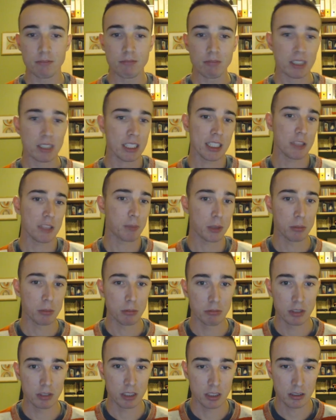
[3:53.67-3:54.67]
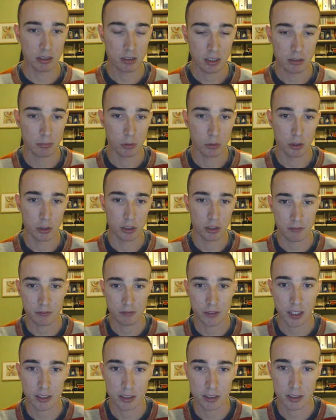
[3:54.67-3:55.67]
he's probably more than
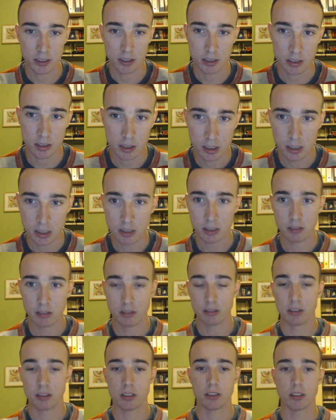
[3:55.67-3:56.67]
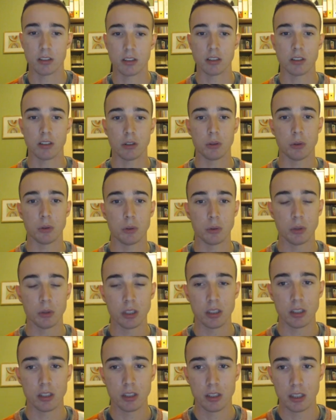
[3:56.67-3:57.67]
fine here. So
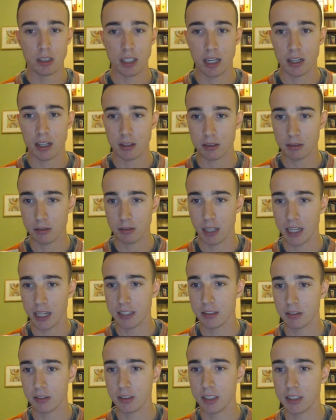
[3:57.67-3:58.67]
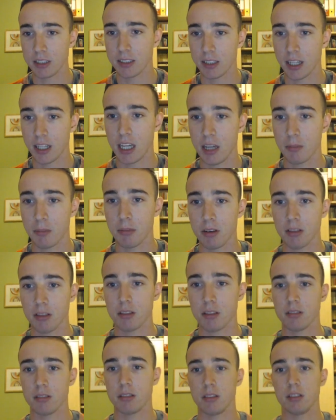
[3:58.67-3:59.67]
yeah, a3 is aimed
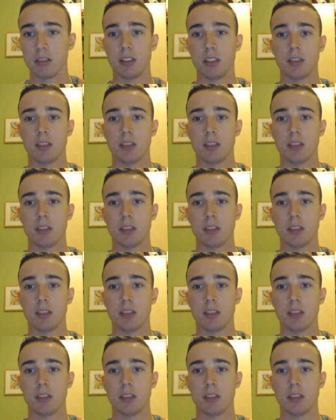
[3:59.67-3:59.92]
in